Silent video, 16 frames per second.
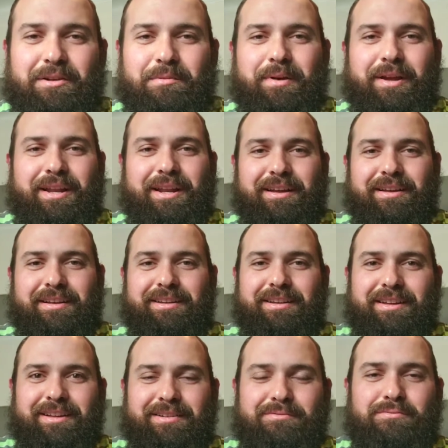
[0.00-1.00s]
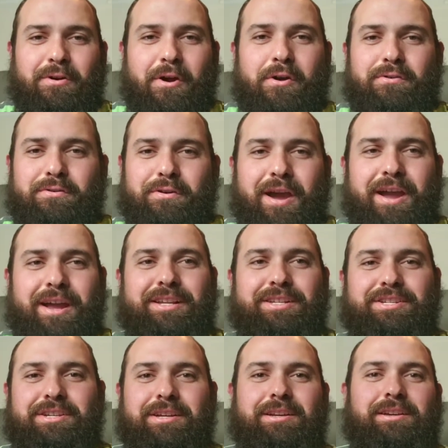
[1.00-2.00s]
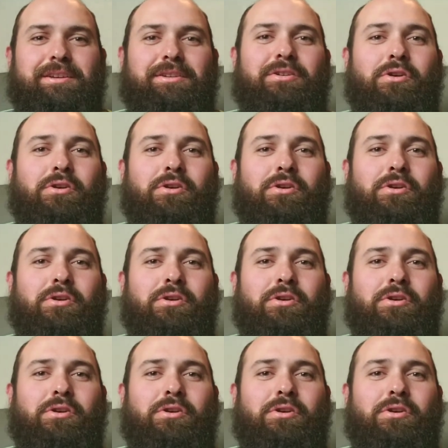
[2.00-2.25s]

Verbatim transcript: little bit of road rage